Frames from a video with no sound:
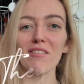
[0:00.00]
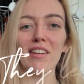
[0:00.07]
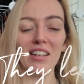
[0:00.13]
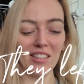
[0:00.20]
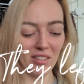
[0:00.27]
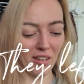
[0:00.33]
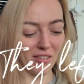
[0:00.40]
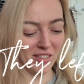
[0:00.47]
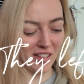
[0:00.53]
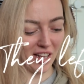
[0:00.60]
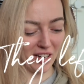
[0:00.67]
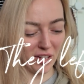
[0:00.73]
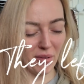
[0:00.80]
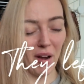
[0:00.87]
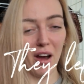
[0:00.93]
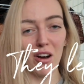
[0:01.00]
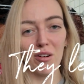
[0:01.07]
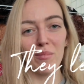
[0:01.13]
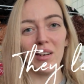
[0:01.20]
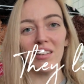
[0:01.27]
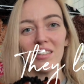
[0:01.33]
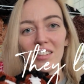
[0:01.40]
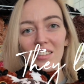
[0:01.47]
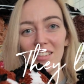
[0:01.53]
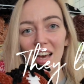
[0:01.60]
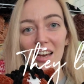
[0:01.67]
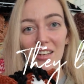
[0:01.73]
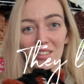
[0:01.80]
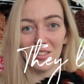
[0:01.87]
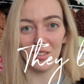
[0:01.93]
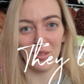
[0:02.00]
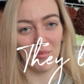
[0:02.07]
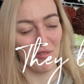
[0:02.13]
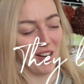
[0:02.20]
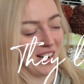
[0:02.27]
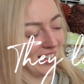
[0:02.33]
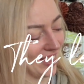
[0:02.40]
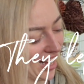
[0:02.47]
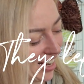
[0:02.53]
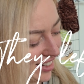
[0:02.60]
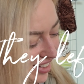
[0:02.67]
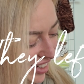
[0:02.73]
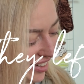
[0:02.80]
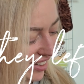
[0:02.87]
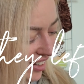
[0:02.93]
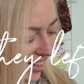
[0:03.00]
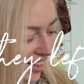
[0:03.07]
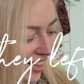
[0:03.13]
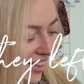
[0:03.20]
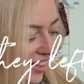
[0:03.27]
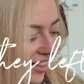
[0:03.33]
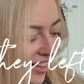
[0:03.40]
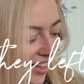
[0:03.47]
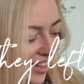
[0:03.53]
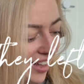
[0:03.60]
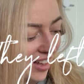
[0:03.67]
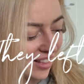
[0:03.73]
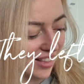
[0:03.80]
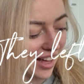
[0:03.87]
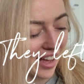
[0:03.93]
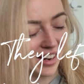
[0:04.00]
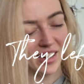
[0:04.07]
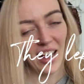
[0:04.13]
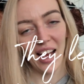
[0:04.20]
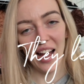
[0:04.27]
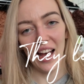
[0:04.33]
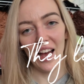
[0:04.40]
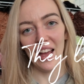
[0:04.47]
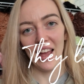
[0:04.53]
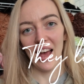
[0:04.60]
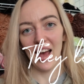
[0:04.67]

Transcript: all ready to go off to their new home, so that is super exciting. Then I